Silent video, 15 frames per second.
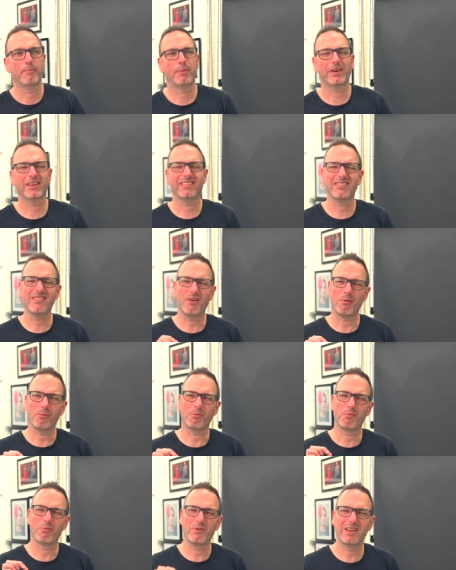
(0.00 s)
but it's not
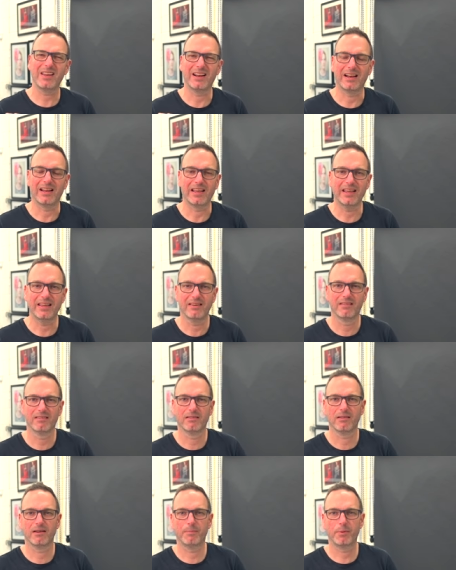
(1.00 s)
really
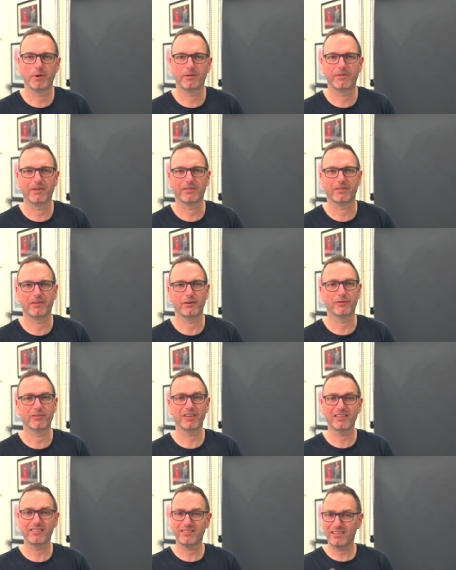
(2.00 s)
a perfect
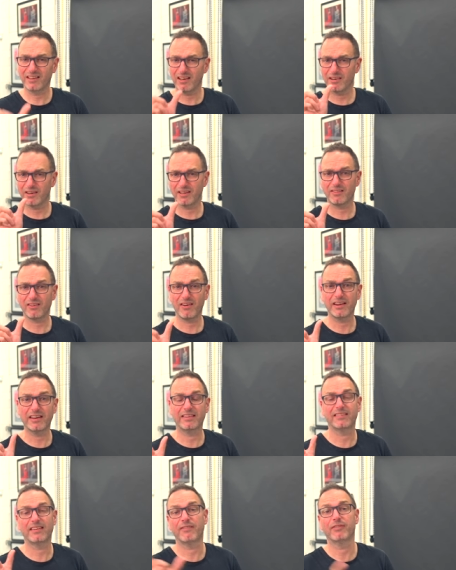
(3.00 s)
solution. It's still only a tiny
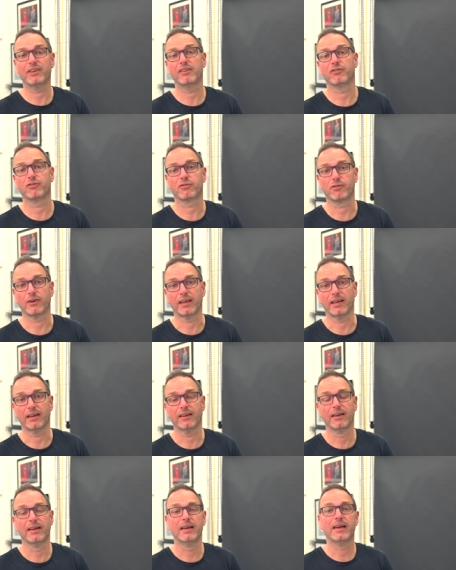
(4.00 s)
seven inch screen.
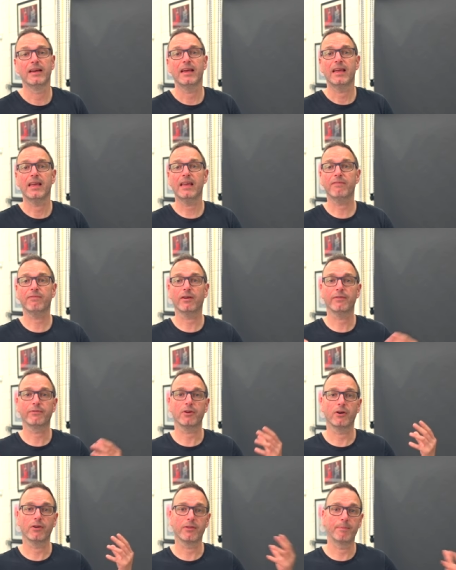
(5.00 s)
If I've
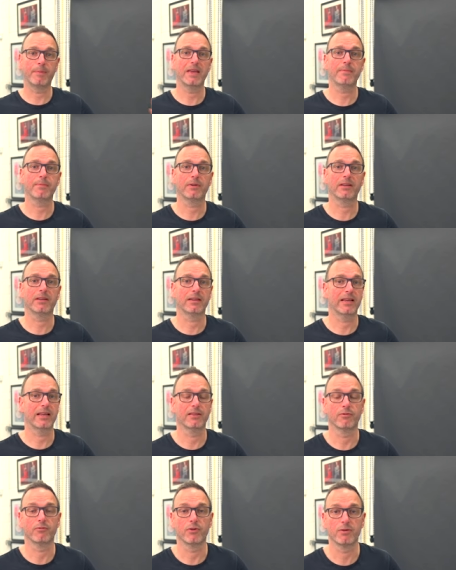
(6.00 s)
got other people
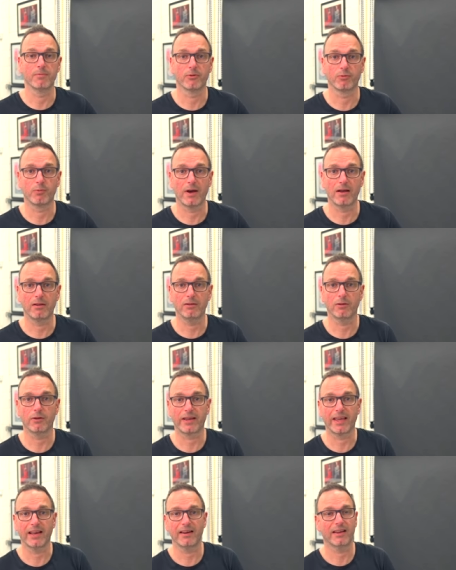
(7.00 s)
in the room as well
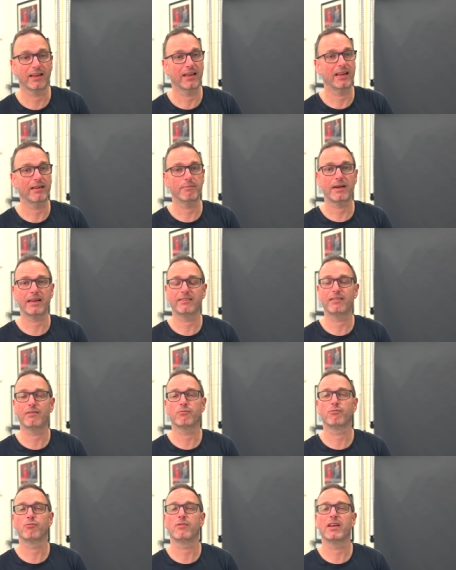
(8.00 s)
looking, it makes it
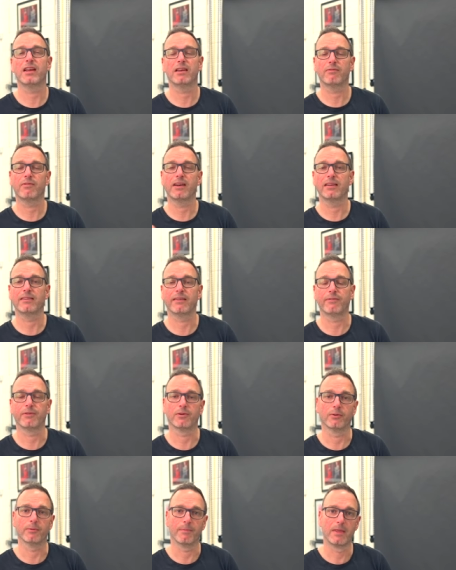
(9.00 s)
really, really
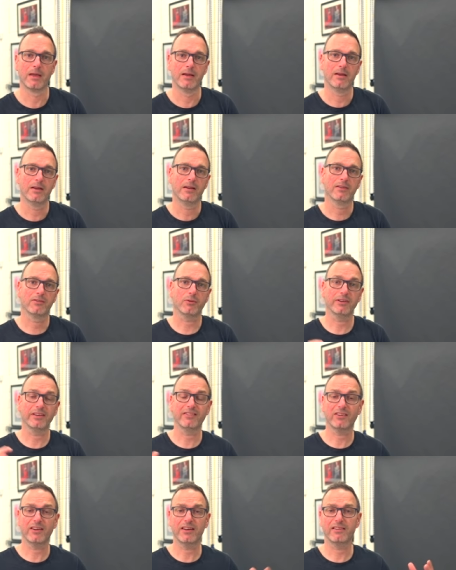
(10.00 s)
difficult. So I
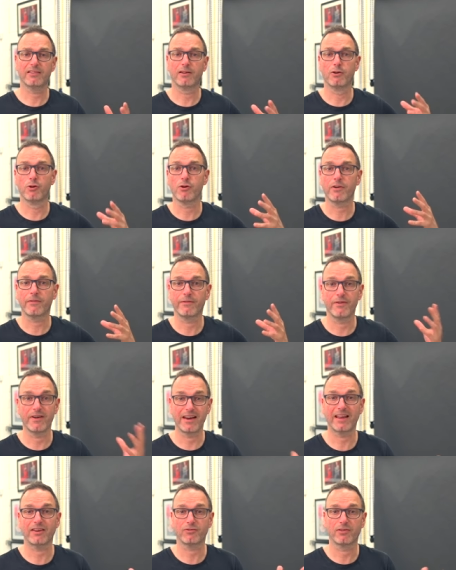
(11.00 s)
decided to look for
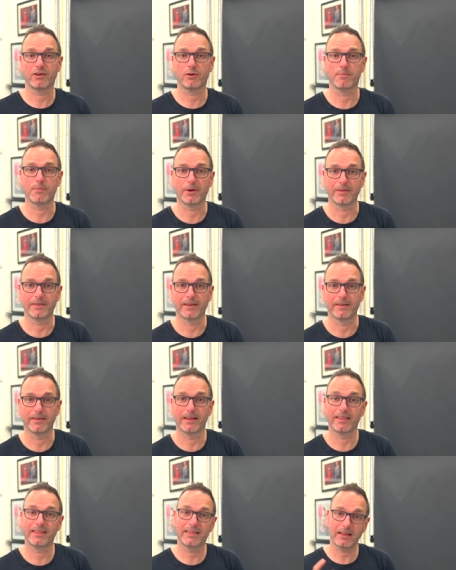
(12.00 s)
an extra little monitor,
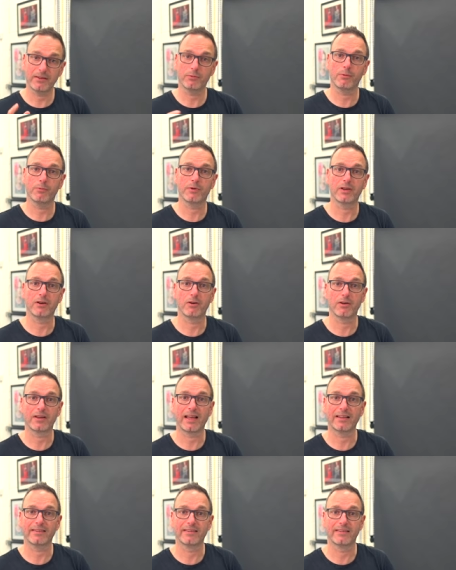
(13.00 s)
and that's what we're gonna look at